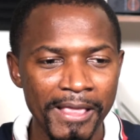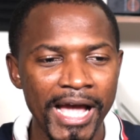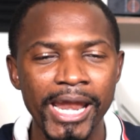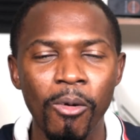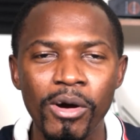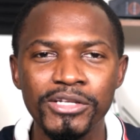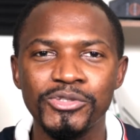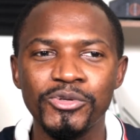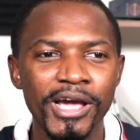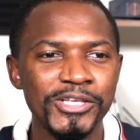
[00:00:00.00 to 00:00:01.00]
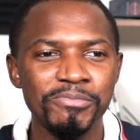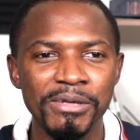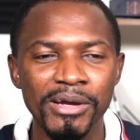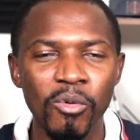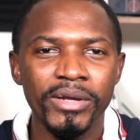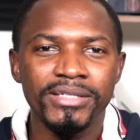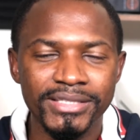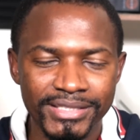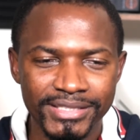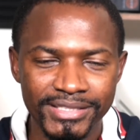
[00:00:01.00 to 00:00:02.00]
And I want you guys to be my
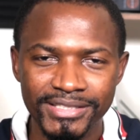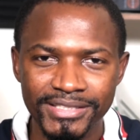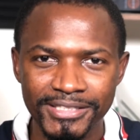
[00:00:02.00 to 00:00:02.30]
witnesses.